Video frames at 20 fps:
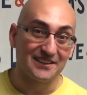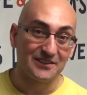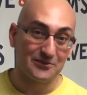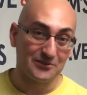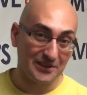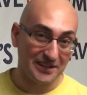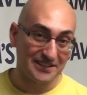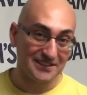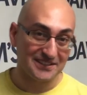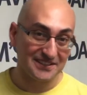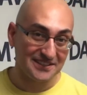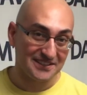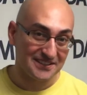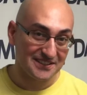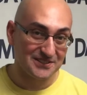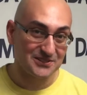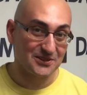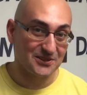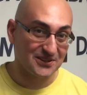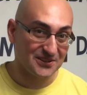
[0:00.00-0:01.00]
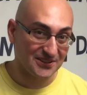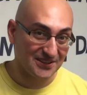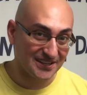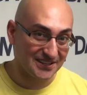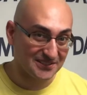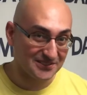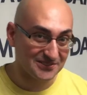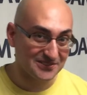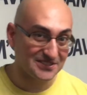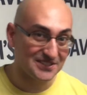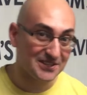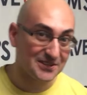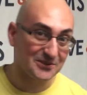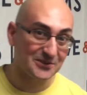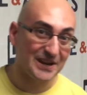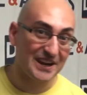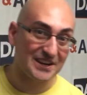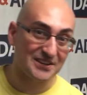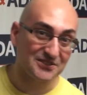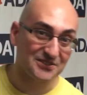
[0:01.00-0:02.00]
Granted, these are collectors and
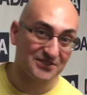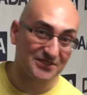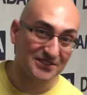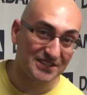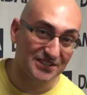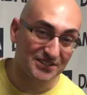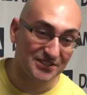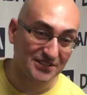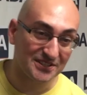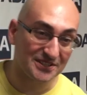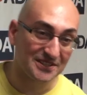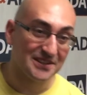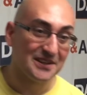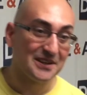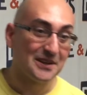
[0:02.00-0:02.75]
international edition,